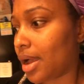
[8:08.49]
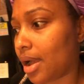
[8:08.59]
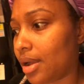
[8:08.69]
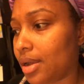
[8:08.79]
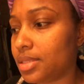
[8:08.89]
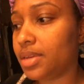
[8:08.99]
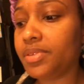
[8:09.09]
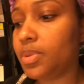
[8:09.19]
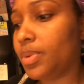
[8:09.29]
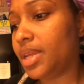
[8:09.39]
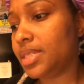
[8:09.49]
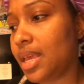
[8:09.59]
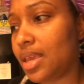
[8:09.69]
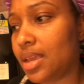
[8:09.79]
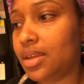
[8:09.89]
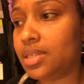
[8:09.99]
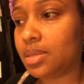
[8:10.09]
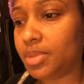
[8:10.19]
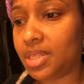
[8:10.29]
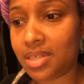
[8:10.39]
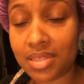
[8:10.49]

I uh, definitely want to take care of some of these